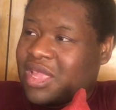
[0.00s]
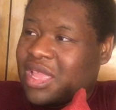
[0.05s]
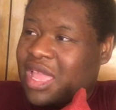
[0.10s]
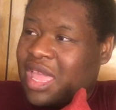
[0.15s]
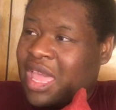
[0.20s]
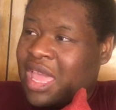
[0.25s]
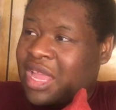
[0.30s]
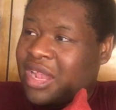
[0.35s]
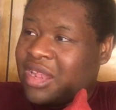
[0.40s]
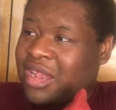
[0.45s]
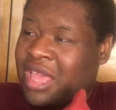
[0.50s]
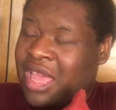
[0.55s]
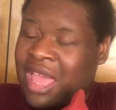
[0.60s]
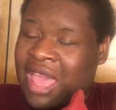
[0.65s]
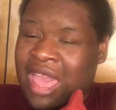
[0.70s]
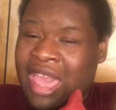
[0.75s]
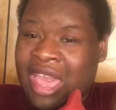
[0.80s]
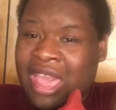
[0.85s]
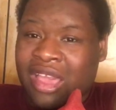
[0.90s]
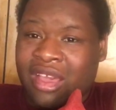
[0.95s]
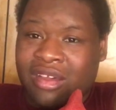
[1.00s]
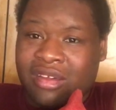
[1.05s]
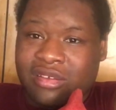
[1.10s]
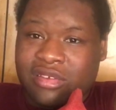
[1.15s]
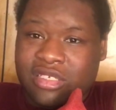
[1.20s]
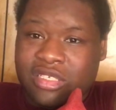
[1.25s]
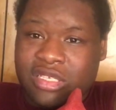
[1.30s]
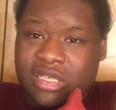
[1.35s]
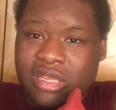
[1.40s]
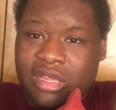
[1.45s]
at the
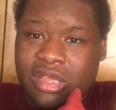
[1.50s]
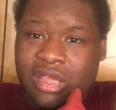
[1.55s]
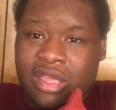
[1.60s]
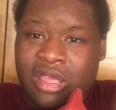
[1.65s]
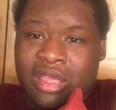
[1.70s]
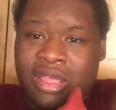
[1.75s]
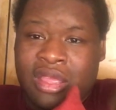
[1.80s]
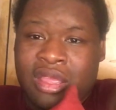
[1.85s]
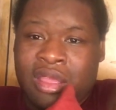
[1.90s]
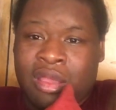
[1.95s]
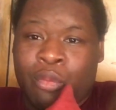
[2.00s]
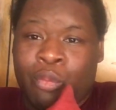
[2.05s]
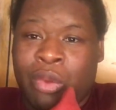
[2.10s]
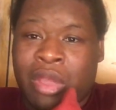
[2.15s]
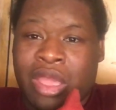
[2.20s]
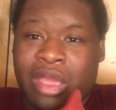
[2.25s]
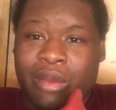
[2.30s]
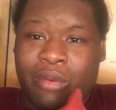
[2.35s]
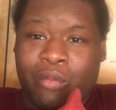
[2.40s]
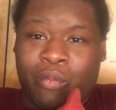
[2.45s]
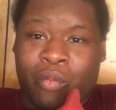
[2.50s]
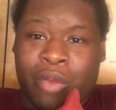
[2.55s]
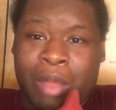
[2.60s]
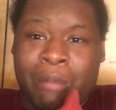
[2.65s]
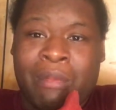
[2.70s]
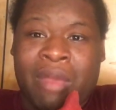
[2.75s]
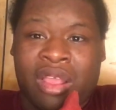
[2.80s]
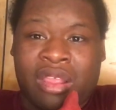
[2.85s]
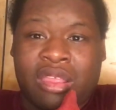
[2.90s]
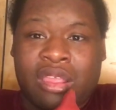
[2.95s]
house with with
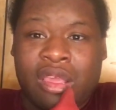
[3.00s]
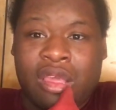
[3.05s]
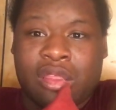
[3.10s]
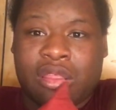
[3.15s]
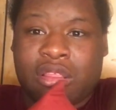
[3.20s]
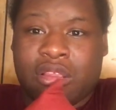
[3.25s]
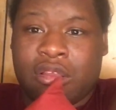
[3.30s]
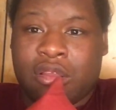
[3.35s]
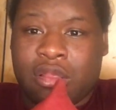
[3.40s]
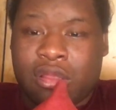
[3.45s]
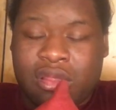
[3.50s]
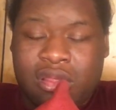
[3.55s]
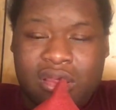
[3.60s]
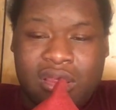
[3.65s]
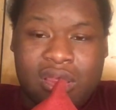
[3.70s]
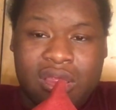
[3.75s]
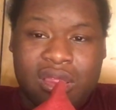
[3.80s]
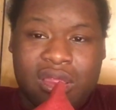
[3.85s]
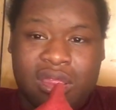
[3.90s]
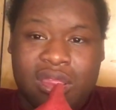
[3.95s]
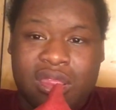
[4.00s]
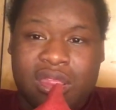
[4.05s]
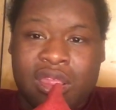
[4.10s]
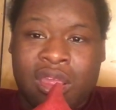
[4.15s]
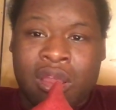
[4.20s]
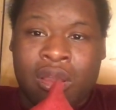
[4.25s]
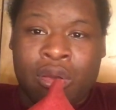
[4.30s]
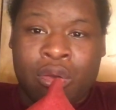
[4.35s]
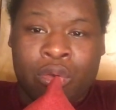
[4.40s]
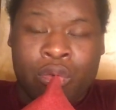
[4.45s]
my sister.
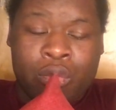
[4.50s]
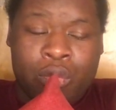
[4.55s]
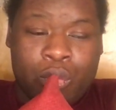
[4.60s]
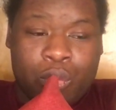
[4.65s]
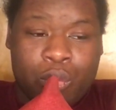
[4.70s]
So